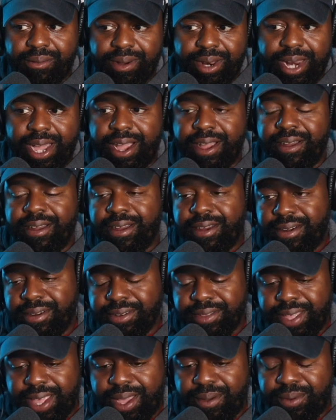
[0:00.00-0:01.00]
When I
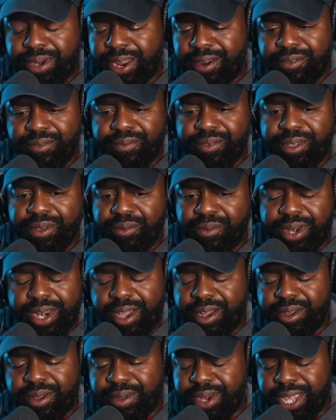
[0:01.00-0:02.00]
heard that, when I
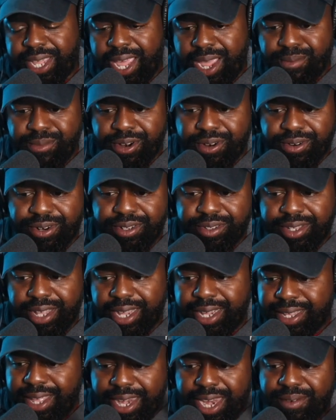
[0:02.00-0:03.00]
came across
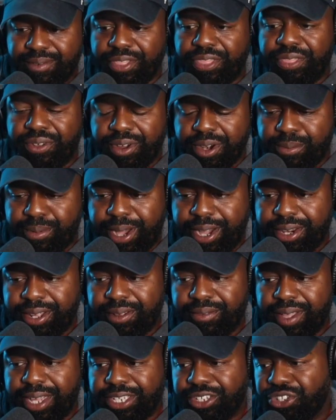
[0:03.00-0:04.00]
that, because I never thought about
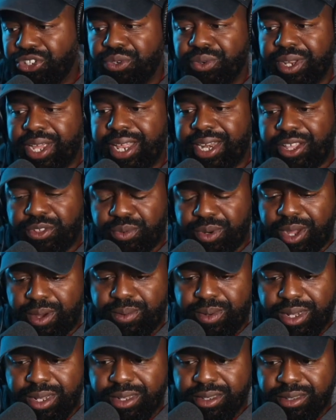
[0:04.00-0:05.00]
it, I just knew that that's what I
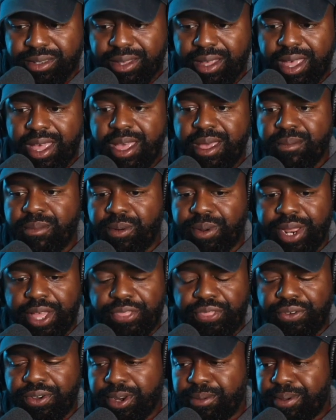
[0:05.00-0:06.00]
was. But when I
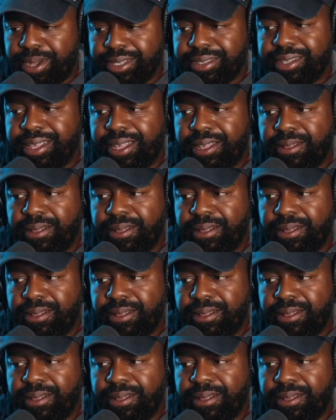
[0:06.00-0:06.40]
thought about